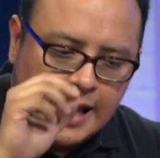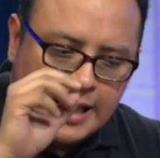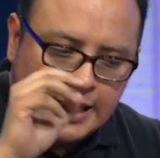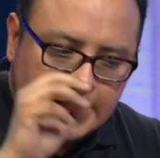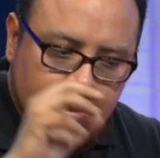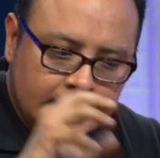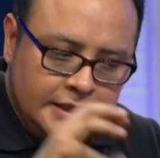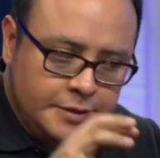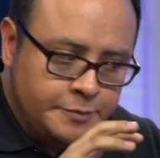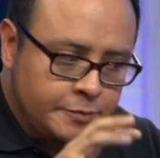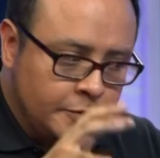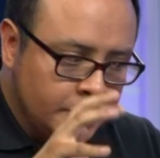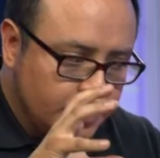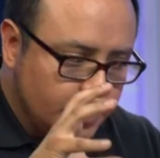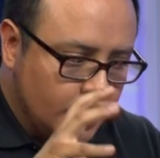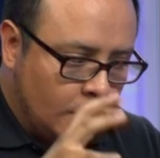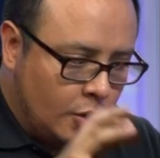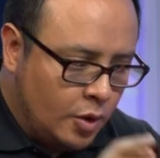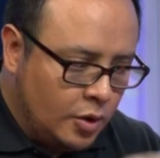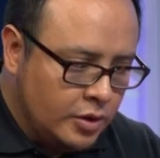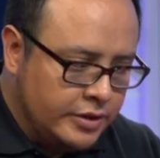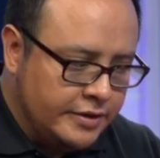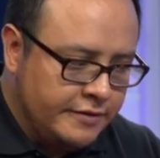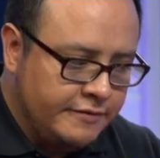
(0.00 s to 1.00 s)
Let's put
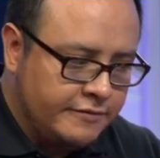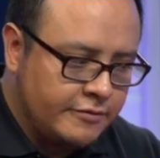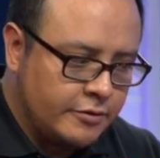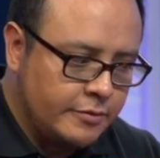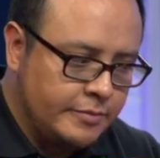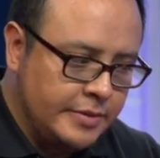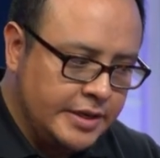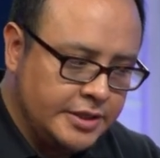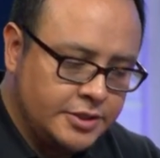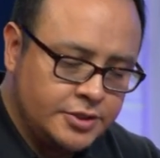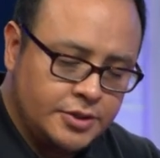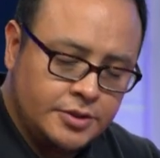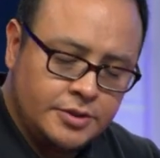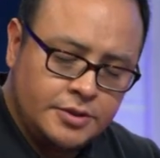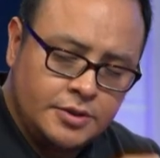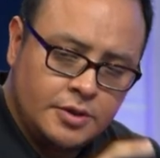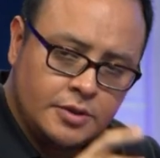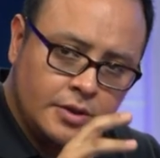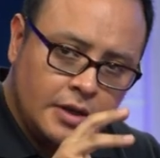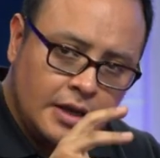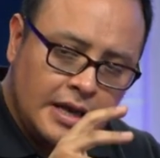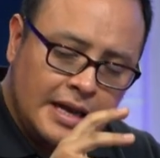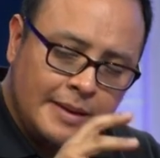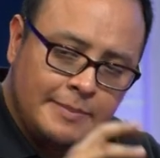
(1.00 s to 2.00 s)
all the
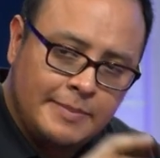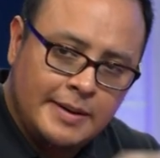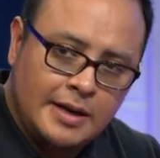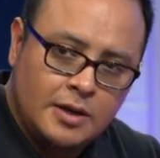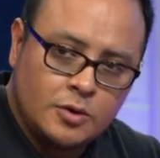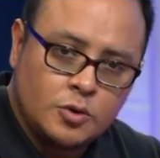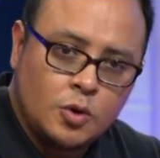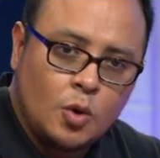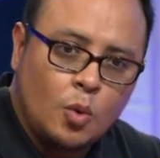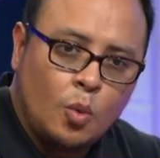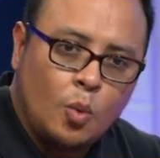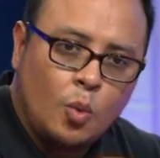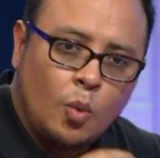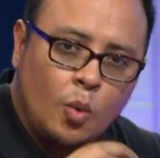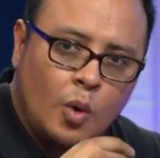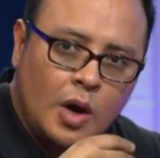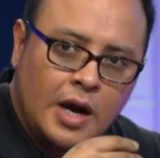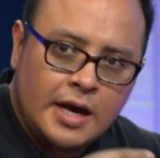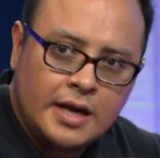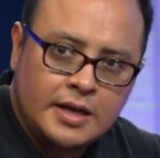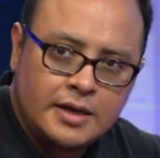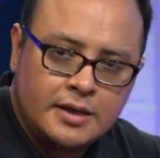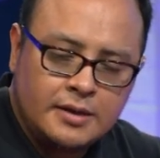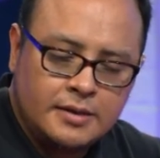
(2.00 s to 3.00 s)
information about
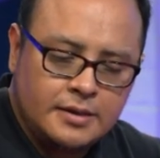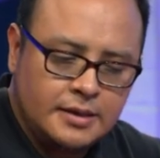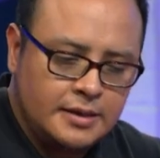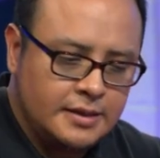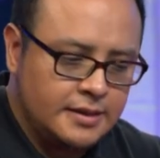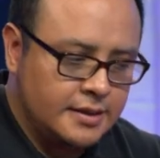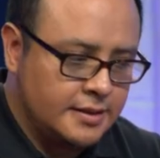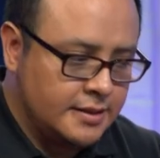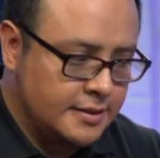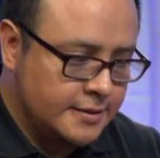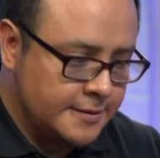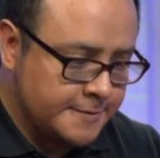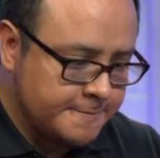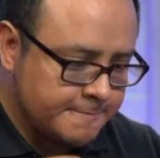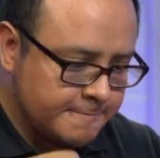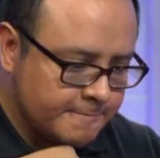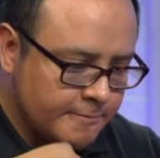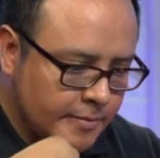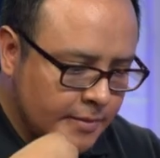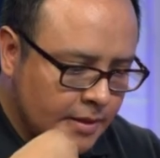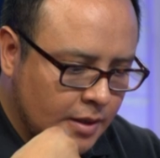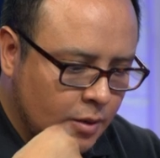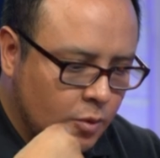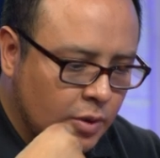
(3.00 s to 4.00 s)
what,
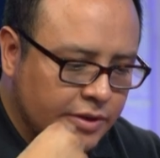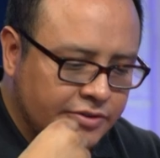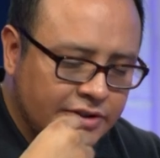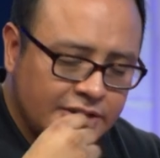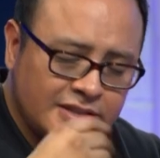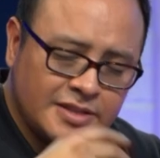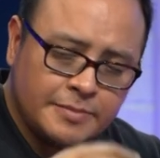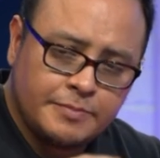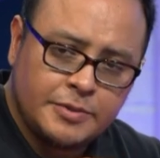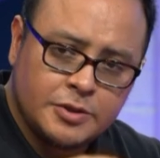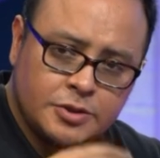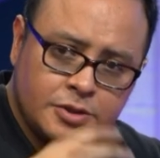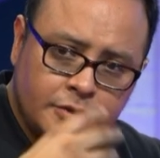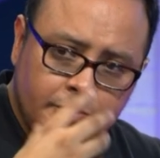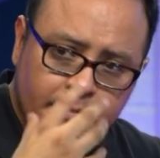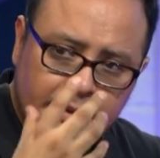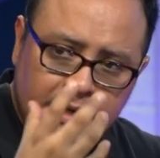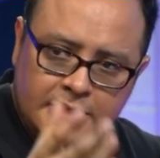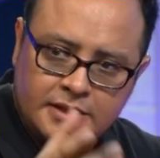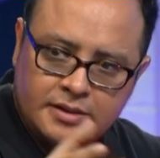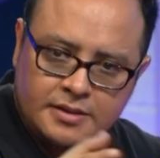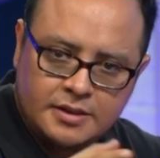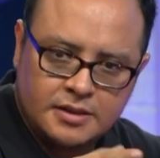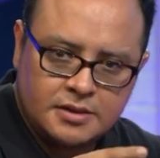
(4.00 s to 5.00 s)
um, what are the
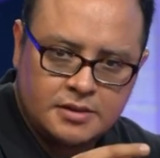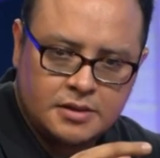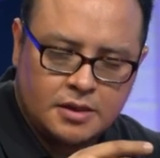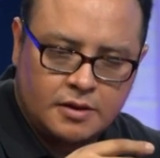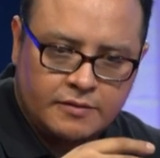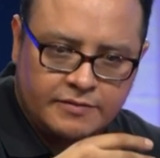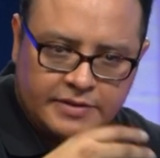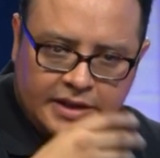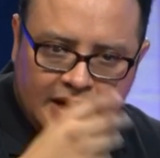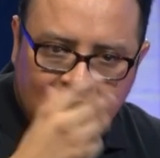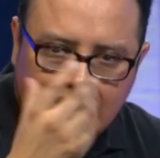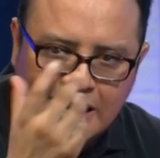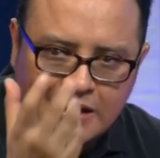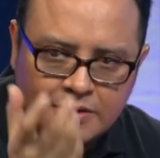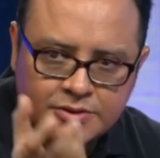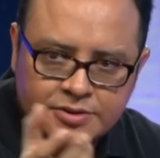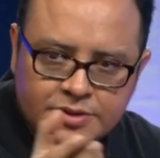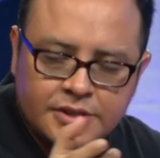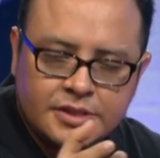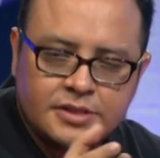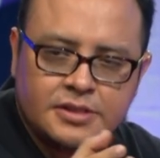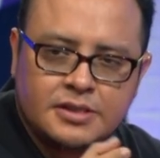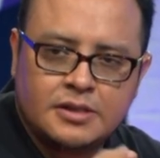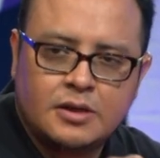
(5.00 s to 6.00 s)
possibilities of the
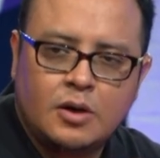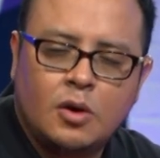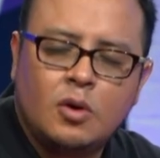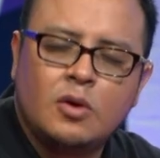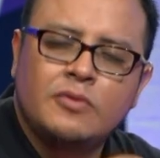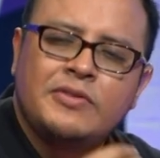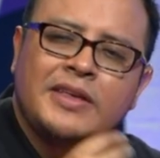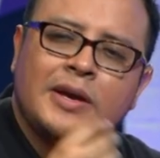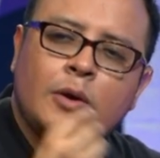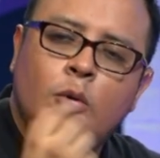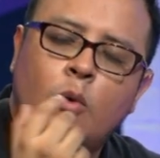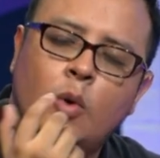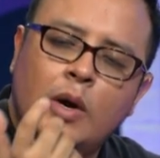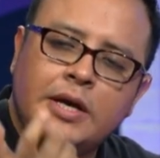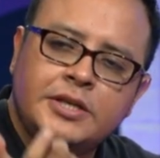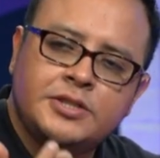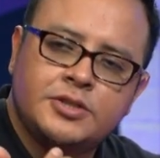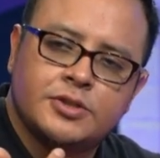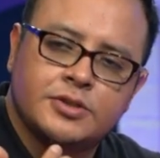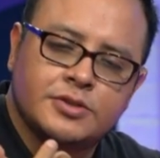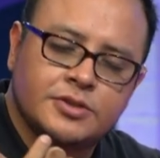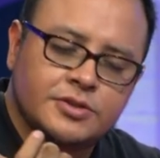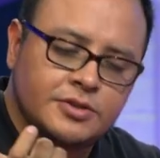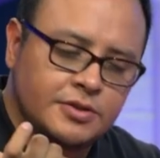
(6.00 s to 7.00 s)
houses, all the
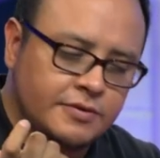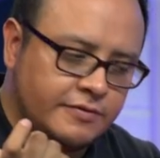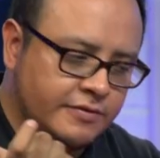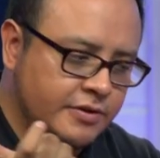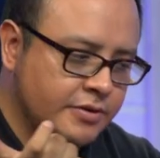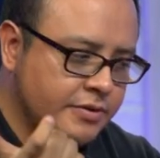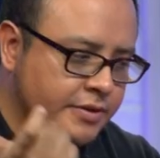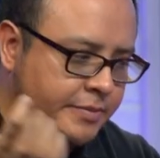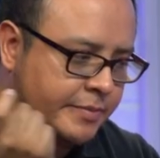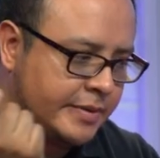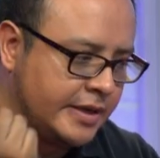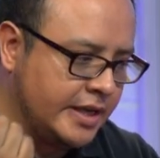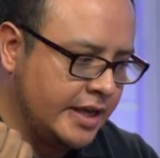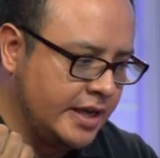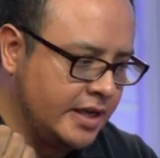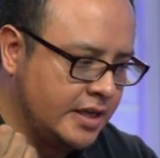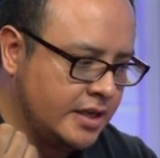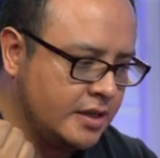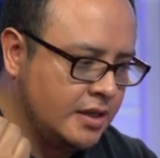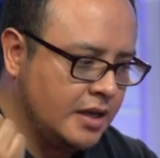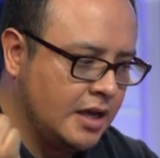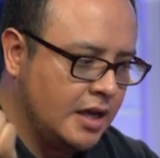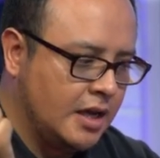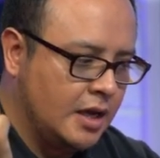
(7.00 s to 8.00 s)
questions from the
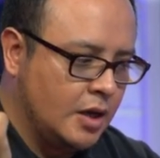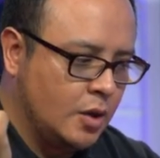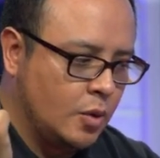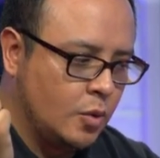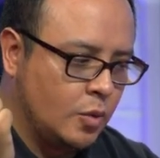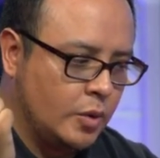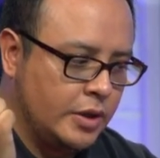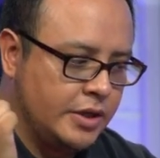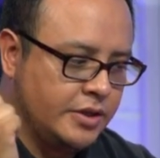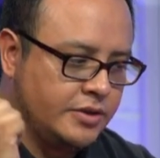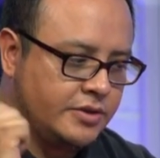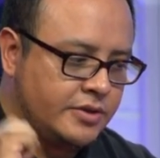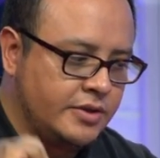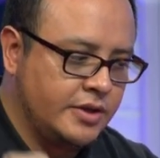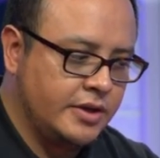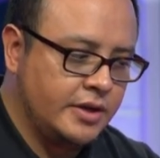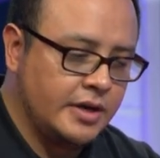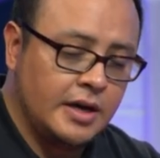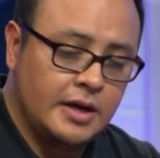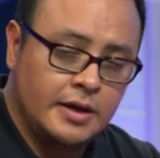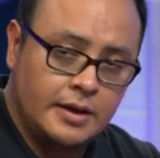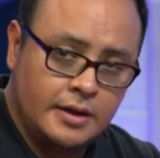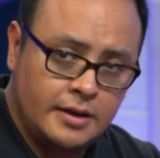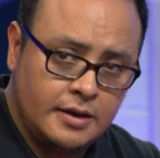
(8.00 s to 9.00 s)
beginning with the,
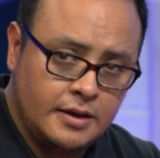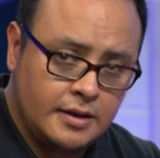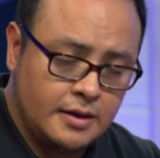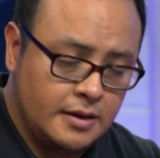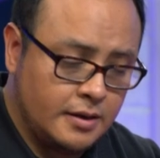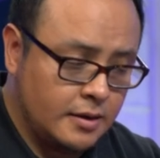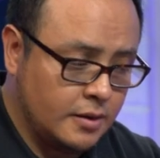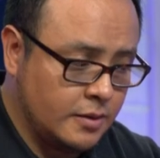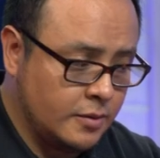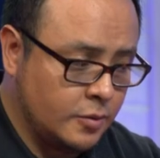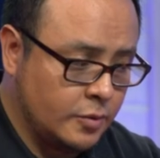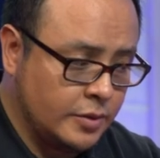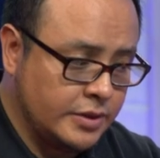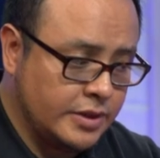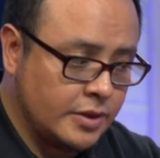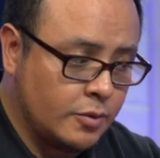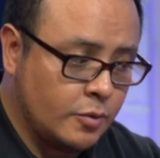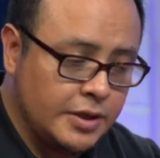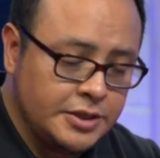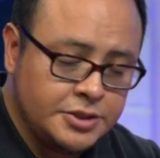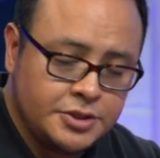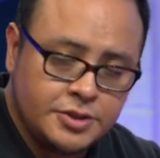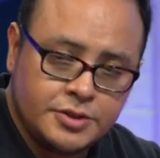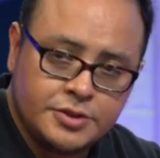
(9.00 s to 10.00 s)
uh, with the
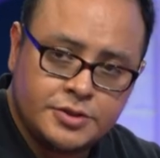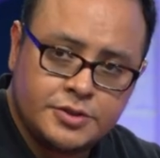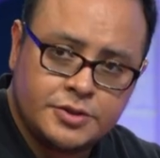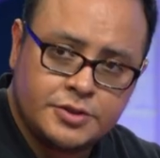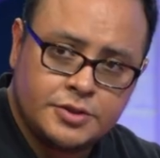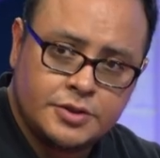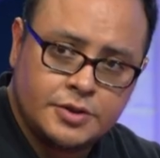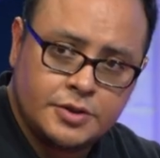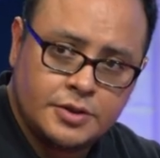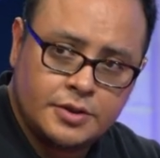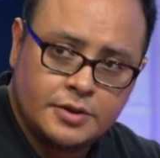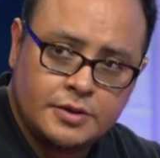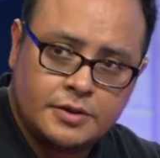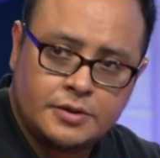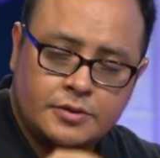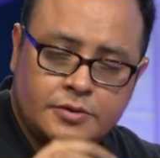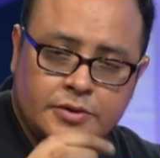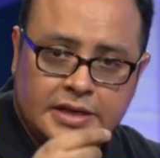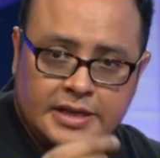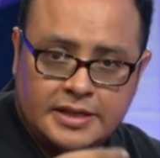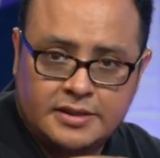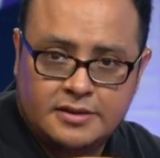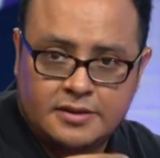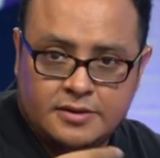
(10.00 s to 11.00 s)
questions
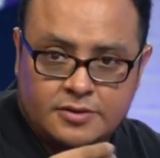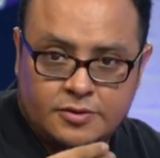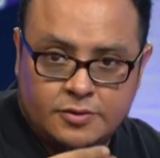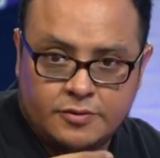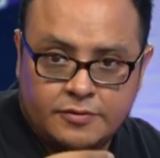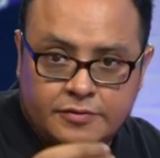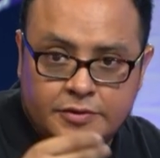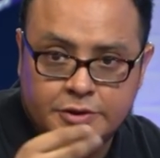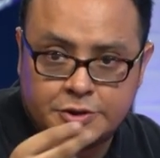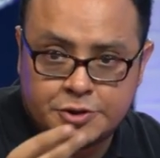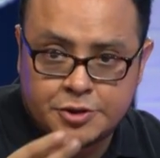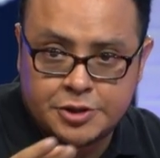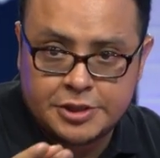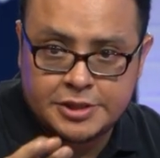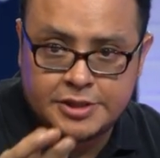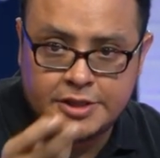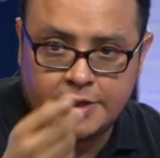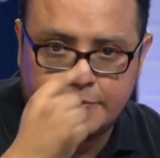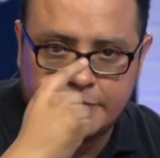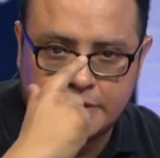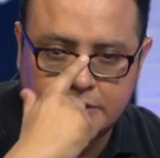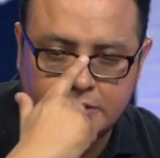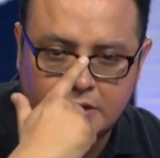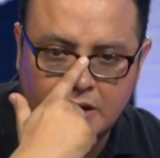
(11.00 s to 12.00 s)
related to feature
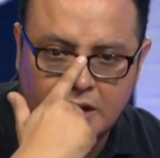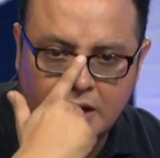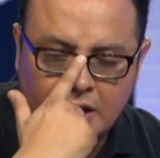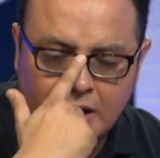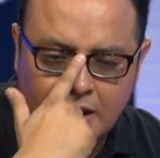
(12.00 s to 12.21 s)
snippet.